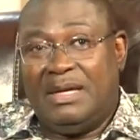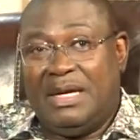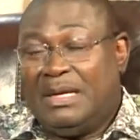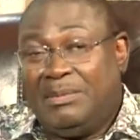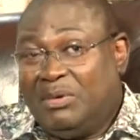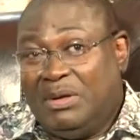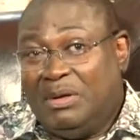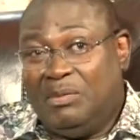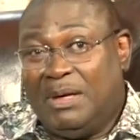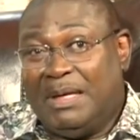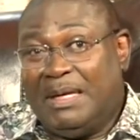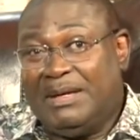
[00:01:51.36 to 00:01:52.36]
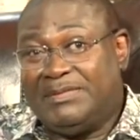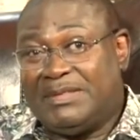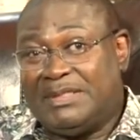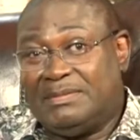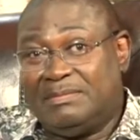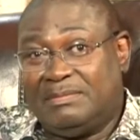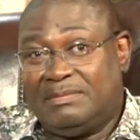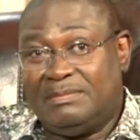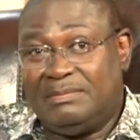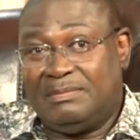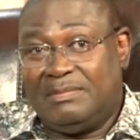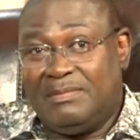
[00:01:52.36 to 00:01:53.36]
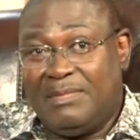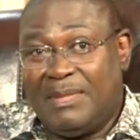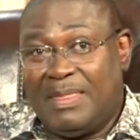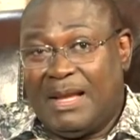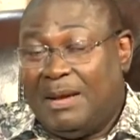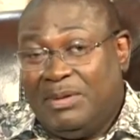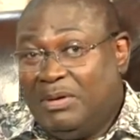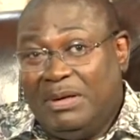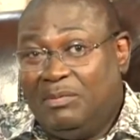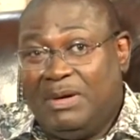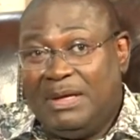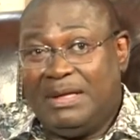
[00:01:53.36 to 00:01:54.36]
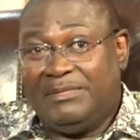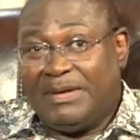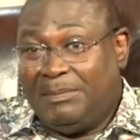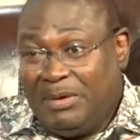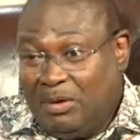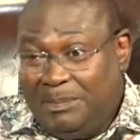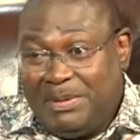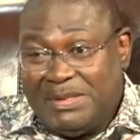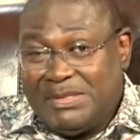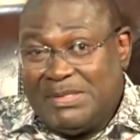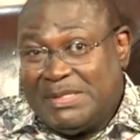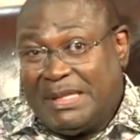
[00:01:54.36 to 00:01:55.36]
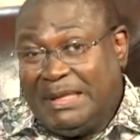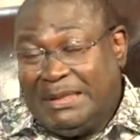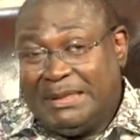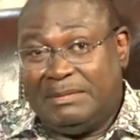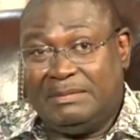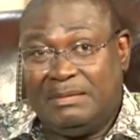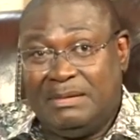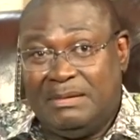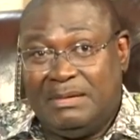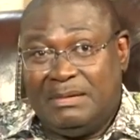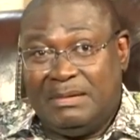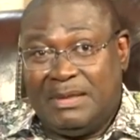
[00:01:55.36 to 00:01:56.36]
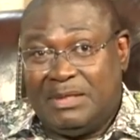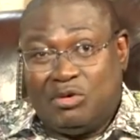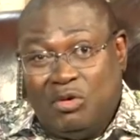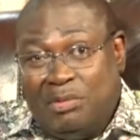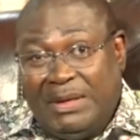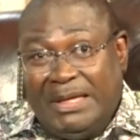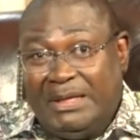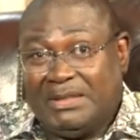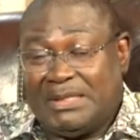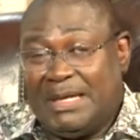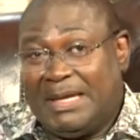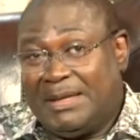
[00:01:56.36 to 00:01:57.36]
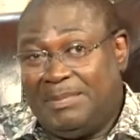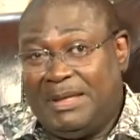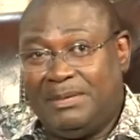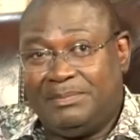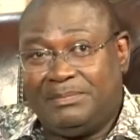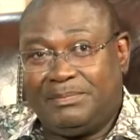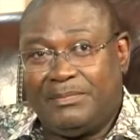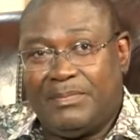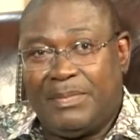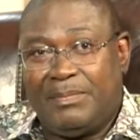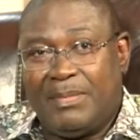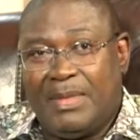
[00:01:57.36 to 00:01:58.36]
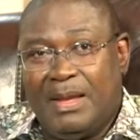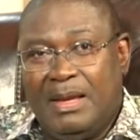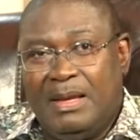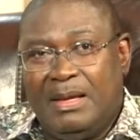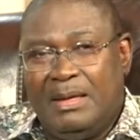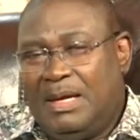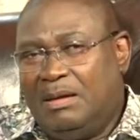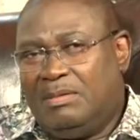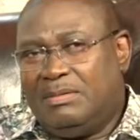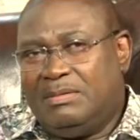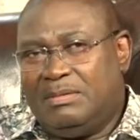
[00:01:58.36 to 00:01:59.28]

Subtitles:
and I'm the only one left. I'm the only one left. I'm the only person standing. There's nobody else like me. Now,